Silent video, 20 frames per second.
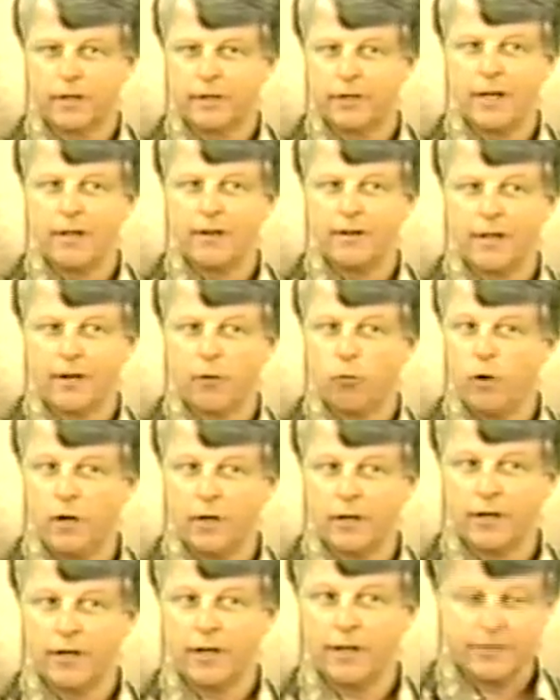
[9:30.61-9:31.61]
down like
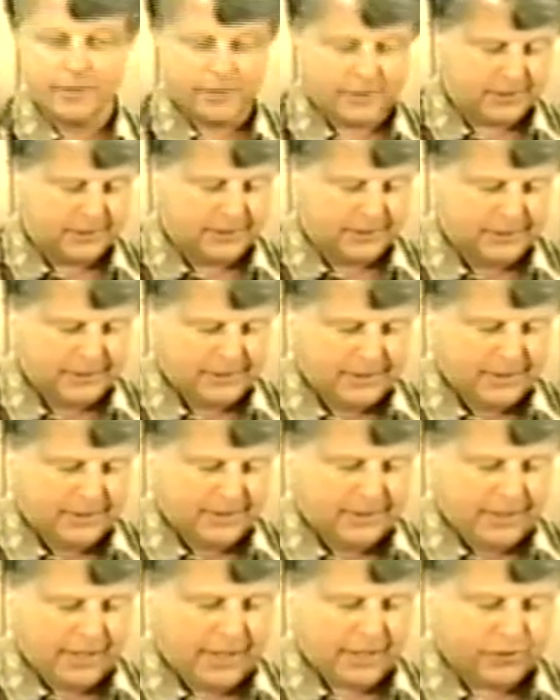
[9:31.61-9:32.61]
Watergate,
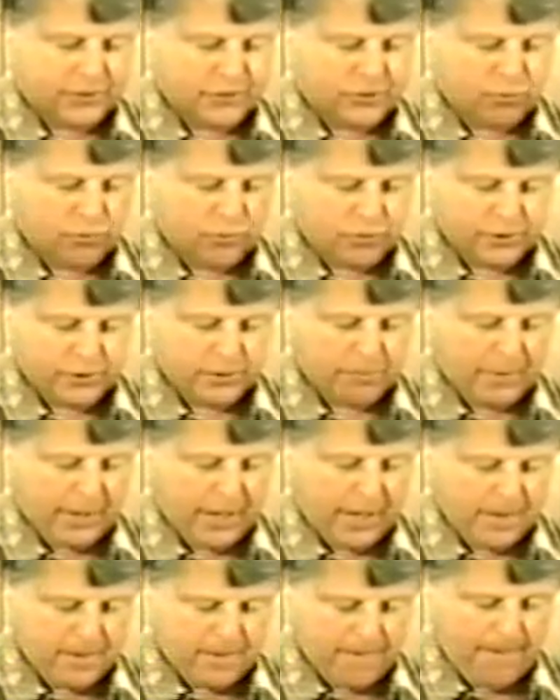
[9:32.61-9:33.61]
hence Jerusalem
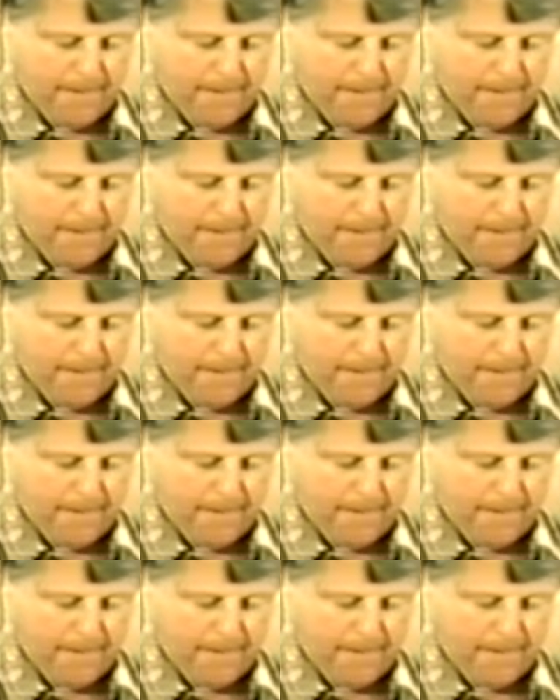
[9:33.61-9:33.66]
Gate.